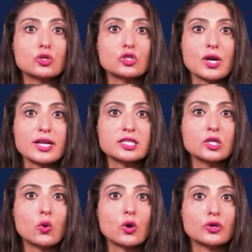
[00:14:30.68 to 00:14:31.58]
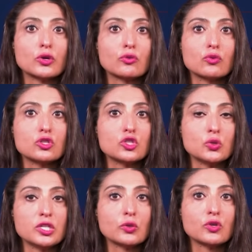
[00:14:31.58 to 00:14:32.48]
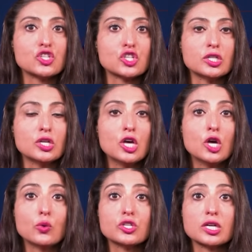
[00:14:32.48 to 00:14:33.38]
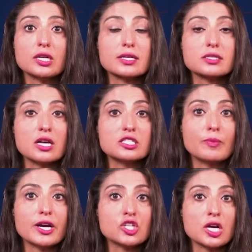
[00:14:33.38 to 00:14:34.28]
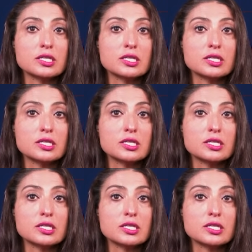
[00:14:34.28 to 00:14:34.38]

transit corridor through the Syunik region, which connects Azerbaijan to